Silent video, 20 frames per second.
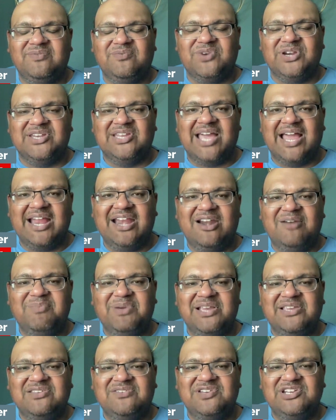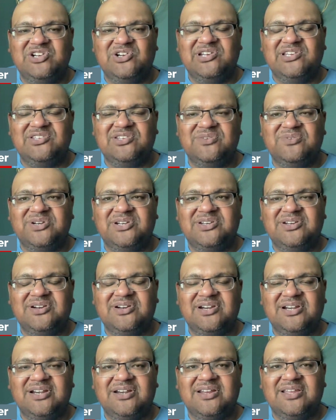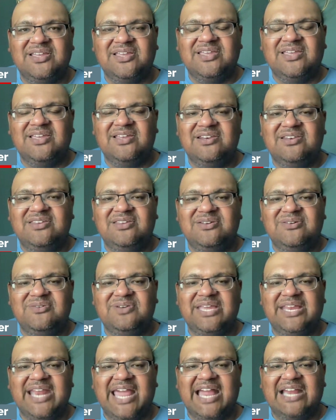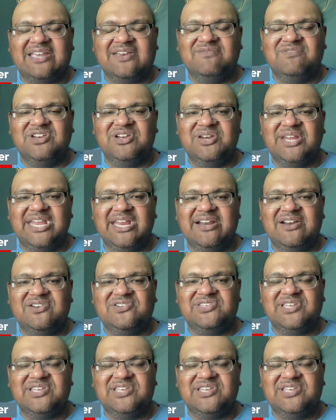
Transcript: retire because of injury, so return to inactive duty here.